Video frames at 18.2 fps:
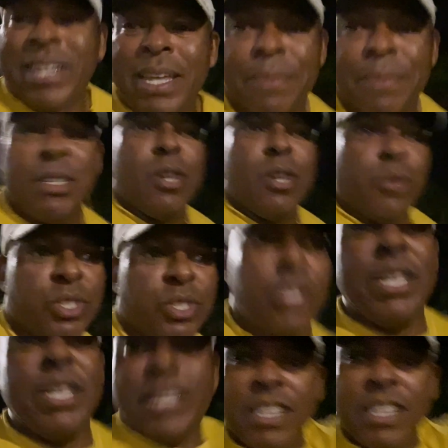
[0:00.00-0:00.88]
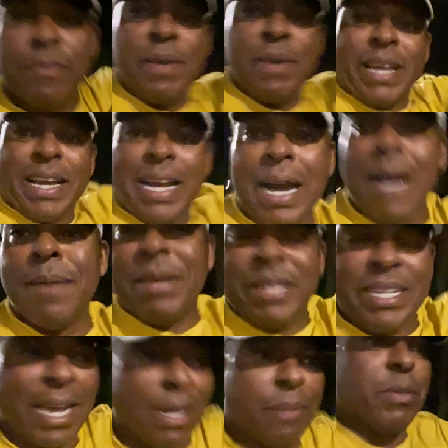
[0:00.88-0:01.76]
Let me know what you did. Leave me a comment
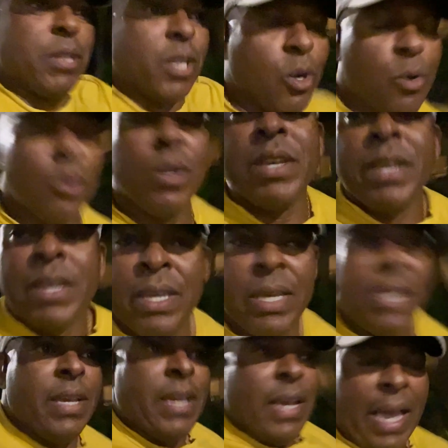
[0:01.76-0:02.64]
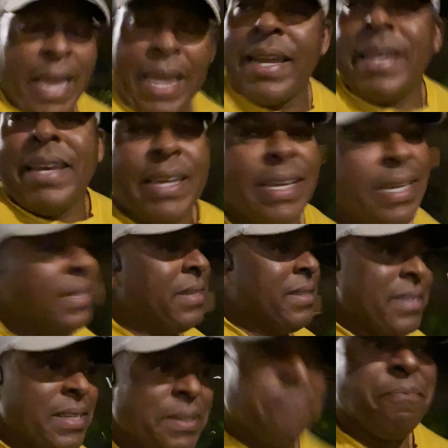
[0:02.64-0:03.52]
down below. Hey,
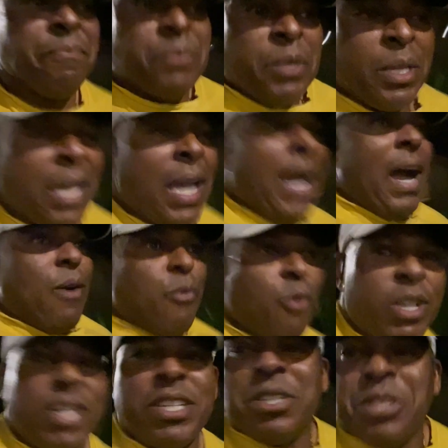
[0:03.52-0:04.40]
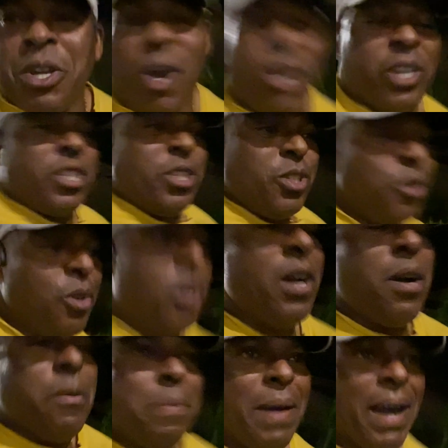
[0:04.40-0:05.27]
I wanted to talk to you
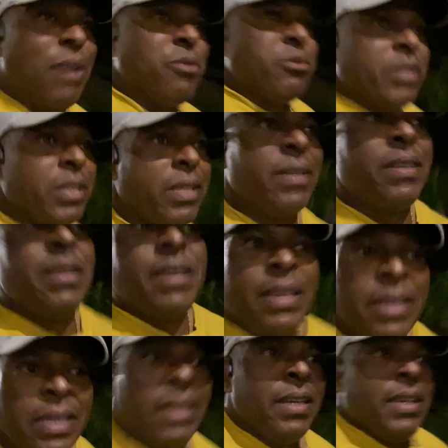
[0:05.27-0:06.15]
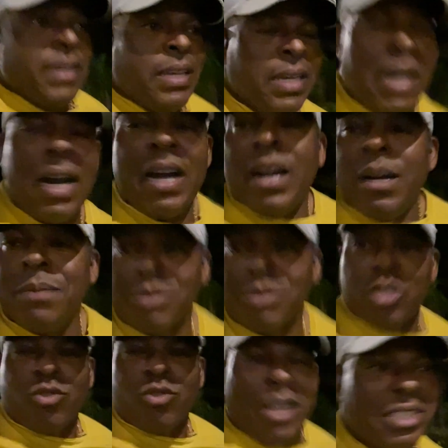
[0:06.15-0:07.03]
about
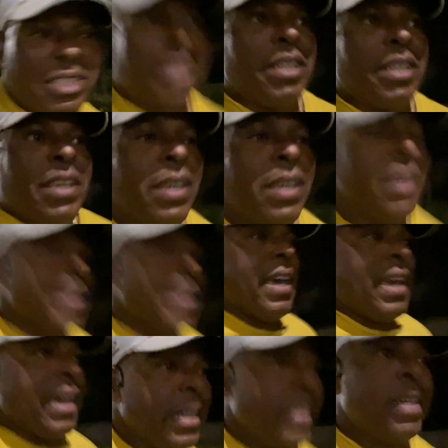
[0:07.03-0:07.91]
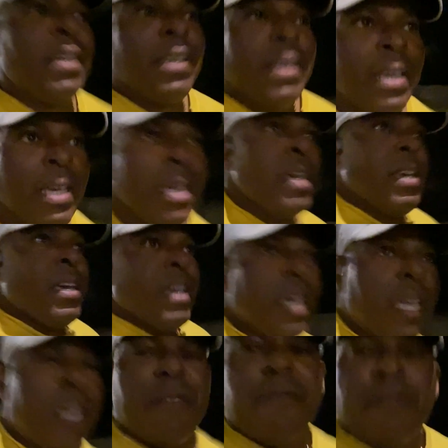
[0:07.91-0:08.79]
stretching. And
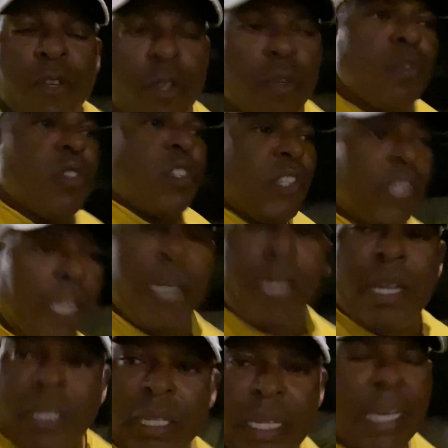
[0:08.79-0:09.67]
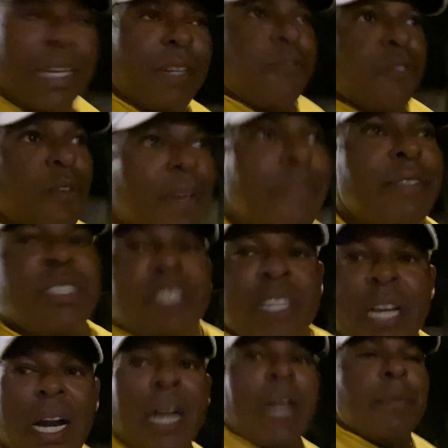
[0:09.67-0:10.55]
if you sit a lot, if you have a
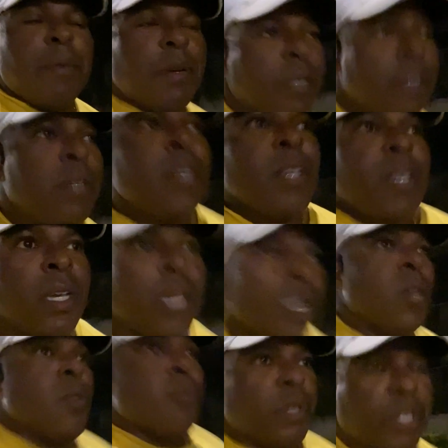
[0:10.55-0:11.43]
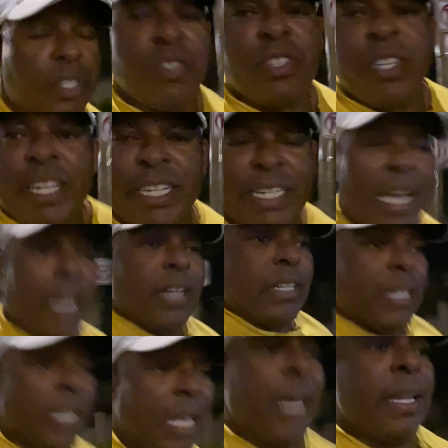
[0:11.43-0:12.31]
job where you're sitting down
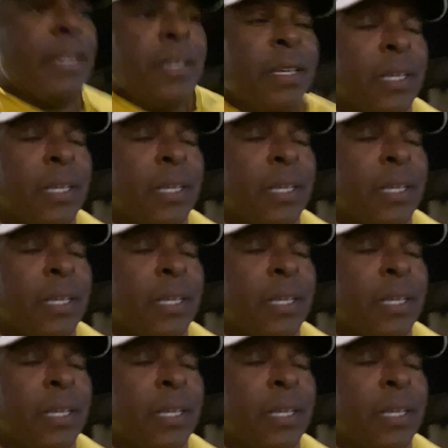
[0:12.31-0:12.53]
a lot,